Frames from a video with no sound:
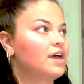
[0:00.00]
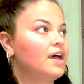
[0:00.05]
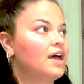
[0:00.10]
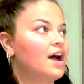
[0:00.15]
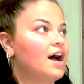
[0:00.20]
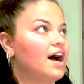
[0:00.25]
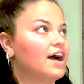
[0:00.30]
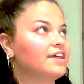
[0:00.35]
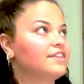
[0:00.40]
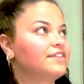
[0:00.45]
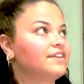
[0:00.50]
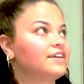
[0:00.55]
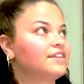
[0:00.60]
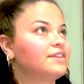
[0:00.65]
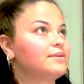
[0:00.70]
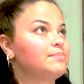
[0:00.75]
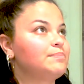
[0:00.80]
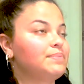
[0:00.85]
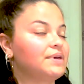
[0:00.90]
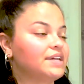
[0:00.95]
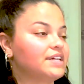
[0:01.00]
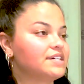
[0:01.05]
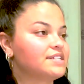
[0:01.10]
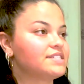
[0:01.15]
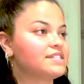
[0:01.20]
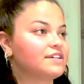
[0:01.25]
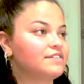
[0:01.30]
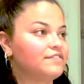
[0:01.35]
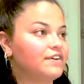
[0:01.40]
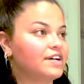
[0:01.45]
I think the
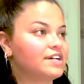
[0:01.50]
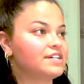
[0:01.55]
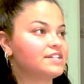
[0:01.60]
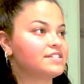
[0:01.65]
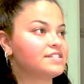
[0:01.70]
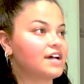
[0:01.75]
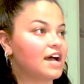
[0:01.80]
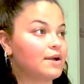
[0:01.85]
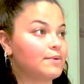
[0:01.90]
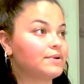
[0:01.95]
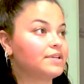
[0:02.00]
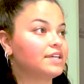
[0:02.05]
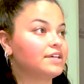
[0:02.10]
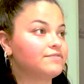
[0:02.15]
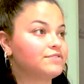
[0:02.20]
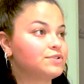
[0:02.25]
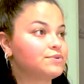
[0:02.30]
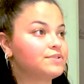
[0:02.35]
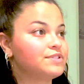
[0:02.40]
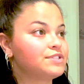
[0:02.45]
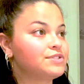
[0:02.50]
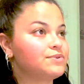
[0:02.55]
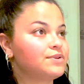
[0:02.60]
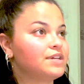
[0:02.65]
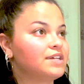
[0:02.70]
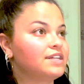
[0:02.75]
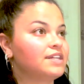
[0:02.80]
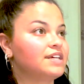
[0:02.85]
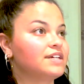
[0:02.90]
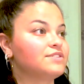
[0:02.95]
biggest advice I would give to a
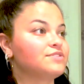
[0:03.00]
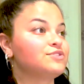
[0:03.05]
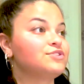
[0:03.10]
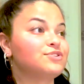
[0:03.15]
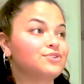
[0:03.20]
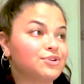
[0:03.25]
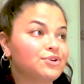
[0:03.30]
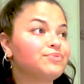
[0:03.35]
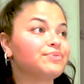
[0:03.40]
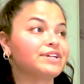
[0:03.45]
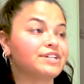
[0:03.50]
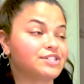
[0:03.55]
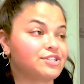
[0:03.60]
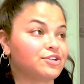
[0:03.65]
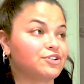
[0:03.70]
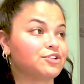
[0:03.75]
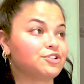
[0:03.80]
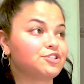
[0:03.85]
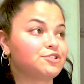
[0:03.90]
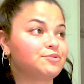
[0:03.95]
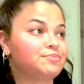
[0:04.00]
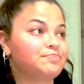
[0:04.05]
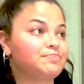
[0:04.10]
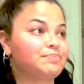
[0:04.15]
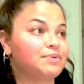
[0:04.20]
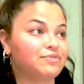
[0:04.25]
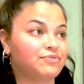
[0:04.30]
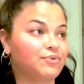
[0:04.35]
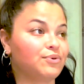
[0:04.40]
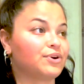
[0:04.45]
student is do your research
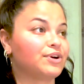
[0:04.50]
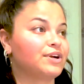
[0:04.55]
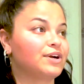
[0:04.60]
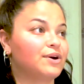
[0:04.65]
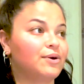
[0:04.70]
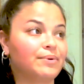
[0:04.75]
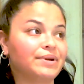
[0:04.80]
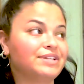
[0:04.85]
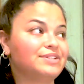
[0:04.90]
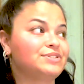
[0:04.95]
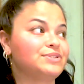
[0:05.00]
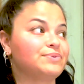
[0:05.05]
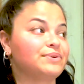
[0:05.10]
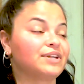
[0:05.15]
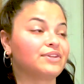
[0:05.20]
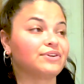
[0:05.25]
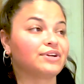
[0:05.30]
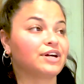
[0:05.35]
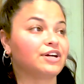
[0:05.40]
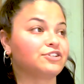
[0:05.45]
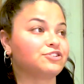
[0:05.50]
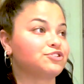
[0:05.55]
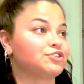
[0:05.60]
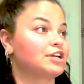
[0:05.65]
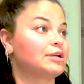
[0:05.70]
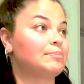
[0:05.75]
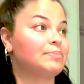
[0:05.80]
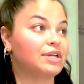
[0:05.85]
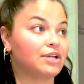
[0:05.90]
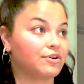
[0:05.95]
before going to another
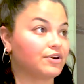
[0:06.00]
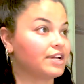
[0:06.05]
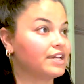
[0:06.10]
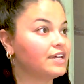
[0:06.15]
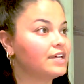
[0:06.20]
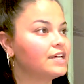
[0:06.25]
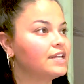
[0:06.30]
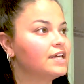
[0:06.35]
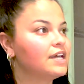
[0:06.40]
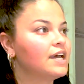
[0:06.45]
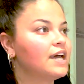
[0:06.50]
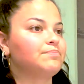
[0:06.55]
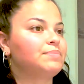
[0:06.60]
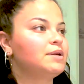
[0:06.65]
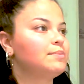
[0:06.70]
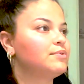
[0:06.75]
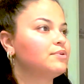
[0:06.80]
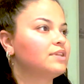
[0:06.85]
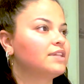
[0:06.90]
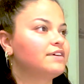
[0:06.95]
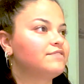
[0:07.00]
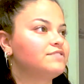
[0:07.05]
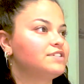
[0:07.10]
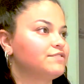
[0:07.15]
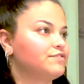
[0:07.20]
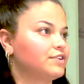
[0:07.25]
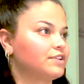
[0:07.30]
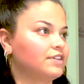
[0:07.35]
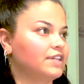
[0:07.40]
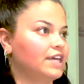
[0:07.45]
country, period. People live
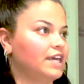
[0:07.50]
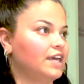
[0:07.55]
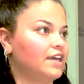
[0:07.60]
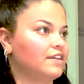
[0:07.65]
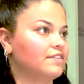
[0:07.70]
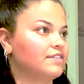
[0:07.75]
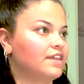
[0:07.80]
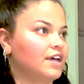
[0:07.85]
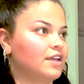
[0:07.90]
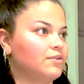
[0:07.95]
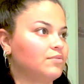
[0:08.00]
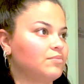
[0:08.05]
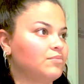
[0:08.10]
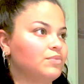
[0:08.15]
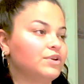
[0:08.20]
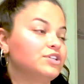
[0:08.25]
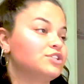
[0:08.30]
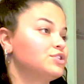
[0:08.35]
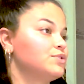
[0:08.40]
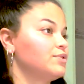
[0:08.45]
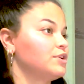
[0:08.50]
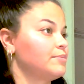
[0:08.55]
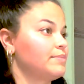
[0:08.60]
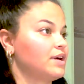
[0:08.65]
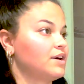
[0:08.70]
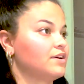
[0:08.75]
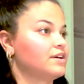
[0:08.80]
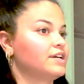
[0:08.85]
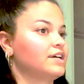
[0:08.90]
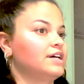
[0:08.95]
differently than we do in
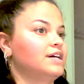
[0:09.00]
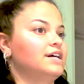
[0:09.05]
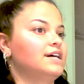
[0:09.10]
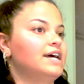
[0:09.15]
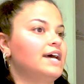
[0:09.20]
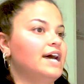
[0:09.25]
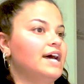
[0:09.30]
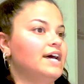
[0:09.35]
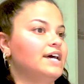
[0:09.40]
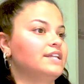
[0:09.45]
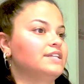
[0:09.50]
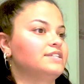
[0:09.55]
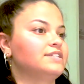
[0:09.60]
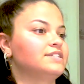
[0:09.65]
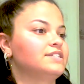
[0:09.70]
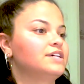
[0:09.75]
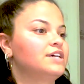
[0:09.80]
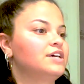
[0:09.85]
America, and